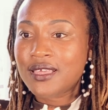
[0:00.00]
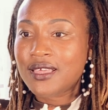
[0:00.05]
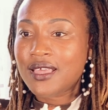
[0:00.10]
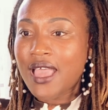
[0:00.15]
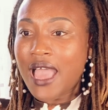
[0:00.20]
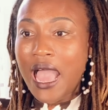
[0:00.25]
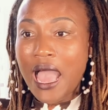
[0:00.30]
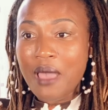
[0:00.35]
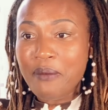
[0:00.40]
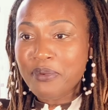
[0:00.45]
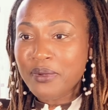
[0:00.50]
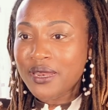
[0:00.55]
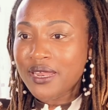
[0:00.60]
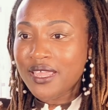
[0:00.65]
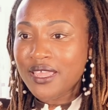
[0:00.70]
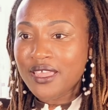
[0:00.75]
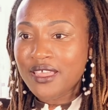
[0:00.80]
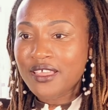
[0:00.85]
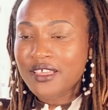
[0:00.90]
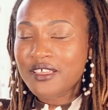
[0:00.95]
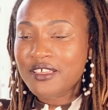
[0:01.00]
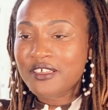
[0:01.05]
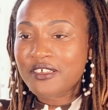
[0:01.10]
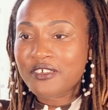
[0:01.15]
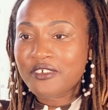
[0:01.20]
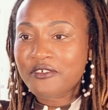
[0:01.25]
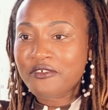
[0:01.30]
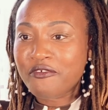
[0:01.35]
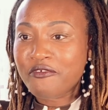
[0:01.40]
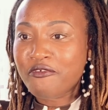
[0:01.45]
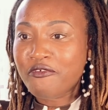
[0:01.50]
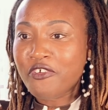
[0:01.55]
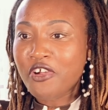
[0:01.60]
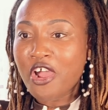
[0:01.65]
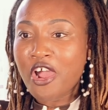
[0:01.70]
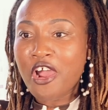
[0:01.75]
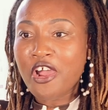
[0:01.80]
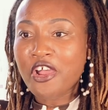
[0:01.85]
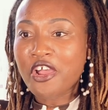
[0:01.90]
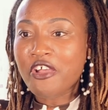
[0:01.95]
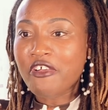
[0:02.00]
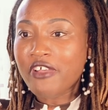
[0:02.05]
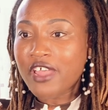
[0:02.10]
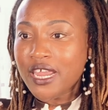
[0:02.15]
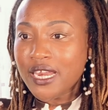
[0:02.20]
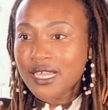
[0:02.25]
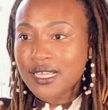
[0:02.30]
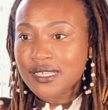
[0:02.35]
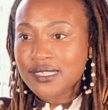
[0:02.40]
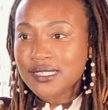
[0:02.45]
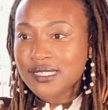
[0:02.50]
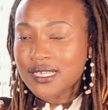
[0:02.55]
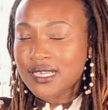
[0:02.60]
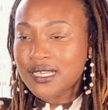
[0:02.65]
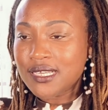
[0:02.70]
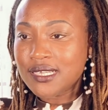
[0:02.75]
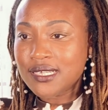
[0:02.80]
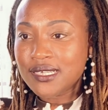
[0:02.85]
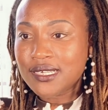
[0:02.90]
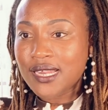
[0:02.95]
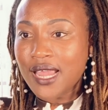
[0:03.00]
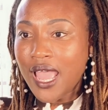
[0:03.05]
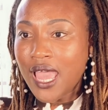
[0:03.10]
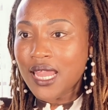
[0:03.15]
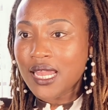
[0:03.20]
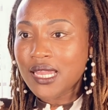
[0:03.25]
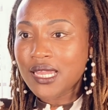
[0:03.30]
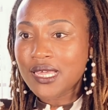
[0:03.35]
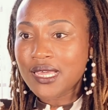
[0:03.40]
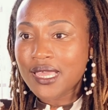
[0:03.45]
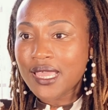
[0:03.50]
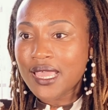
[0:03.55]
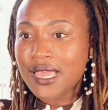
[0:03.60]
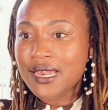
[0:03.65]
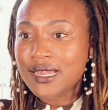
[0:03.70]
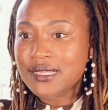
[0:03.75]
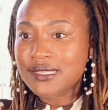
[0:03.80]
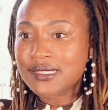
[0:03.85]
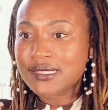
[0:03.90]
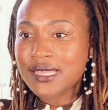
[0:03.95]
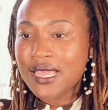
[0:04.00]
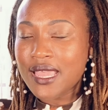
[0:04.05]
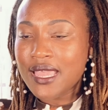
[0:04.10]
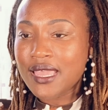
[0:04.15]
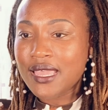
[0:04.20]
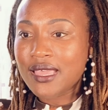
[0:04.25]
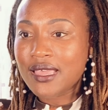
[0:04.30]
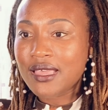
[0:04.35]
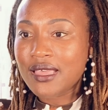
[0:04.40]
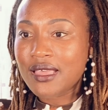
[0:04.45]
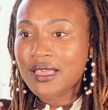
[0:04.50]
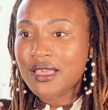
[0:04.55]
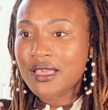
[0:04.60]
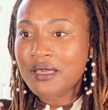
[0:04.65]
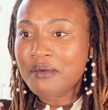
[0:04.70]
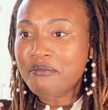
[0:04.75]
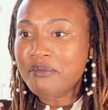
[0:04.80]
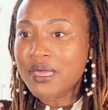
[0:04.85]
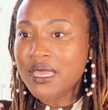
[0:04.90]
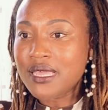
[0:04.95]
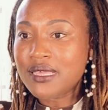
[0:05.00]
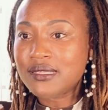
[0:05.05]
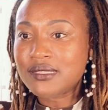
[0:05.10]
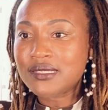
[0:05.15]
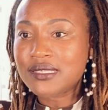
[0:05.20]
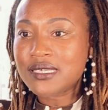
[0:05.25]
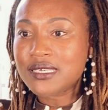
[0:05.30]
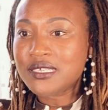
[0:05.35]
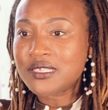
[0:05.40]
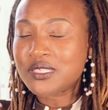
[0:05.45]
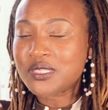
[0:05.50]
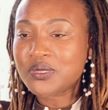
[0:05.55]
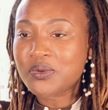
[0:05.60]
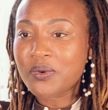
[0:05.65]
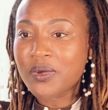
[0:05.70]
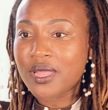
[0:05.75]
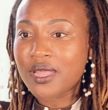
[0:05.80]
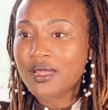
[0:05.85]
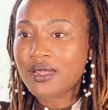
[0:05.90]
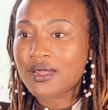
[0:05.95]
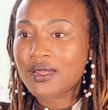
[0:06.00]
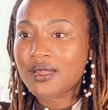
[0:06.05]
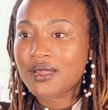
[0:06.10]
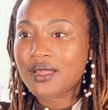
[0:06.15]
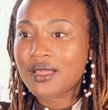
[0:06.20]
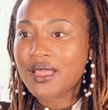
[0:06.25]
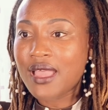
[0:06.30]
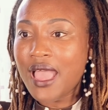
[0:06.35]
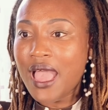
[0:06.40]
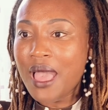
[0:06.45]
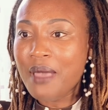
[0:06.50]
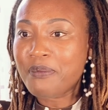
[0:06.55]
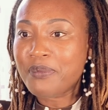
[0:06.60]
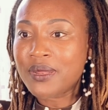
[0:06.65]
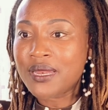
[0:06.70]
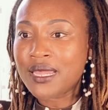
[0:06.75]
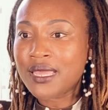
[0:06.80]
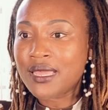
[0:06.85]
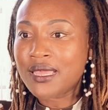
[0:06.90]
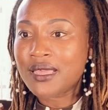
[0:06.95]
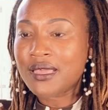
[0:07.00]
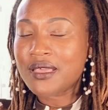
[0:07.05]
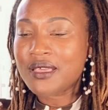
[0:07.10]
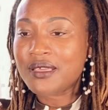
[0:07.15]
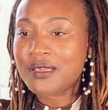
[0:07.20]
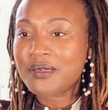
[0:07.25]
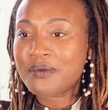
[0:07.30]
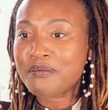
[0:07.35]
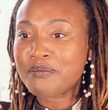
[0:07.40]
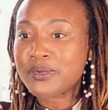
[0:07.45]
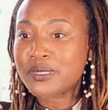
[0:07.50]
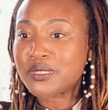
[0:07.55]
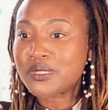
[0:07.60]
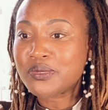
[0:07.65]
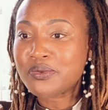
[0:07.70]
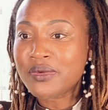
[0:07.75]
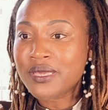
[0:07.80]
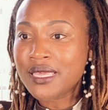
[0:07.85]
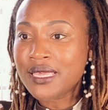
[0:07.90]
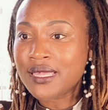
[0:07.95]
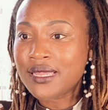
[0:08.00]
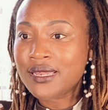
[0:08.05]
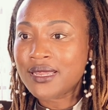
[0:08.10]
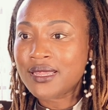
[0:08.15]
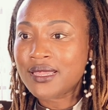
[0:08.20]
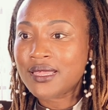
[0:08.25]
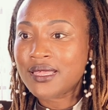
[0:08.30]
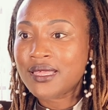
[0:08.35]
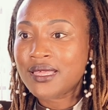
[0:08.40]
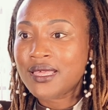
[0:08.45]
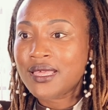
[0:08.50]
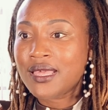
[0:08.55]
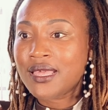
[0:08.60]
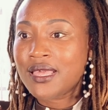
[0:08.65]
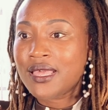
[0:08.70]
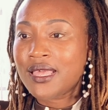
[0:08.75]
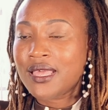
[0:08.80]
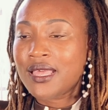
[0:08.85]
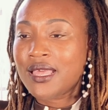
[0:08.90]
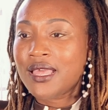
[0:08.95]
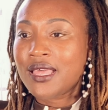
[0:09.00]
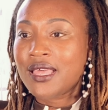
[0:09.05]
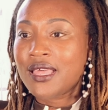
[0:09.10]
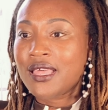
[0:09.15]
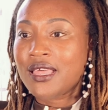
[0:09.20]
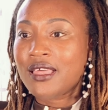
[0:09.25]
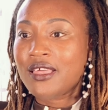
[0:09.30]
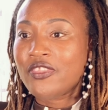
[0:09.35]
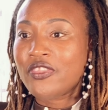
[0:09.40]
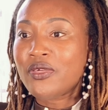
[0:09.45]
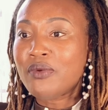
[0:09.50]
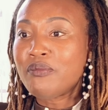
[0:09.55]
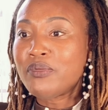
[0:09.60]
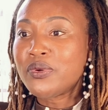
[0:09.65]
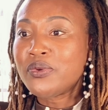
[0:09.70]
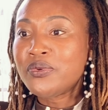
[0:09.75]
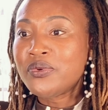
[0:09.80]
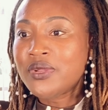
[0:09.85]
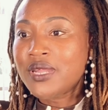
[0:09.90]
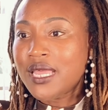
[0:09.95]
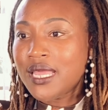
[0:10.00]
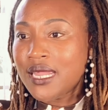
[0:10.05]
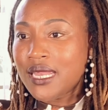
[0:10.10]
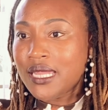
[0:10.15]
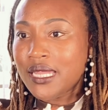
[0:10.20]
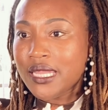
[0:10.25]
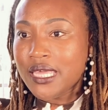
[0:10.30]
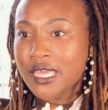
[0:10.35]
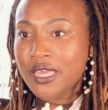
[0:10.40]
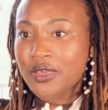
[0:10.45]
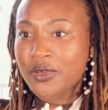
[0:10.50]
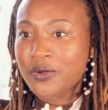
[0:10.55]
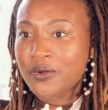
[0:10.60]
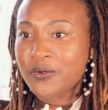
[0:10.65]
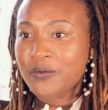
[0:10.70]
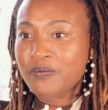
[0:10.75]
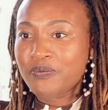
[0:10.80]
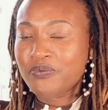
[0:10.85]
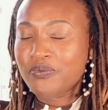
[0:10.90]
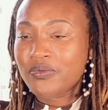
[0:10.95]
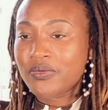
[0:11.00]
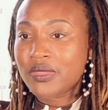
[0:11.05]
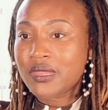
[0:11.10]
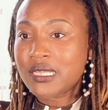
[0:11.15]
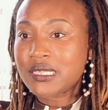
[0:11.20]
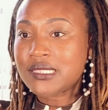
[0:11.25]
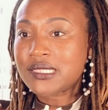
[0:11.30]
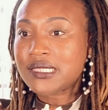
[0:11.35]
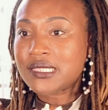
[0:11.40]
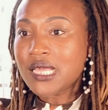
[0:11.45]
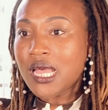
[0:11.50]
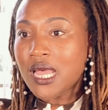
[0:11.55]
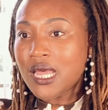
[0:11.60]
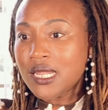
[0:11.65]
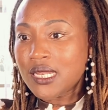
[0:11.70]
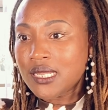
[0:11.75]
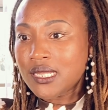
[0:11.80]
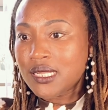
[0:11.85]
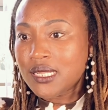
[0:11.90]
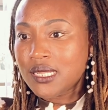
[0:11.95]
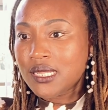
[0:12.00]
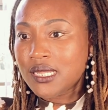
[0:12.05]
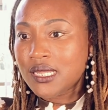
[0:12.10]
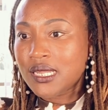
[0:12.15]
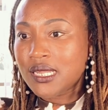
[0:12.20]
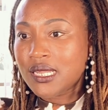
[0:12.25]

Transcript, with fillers: happening for our greatest good. I look and it's like a big T square happening between the moon and Leo, the sun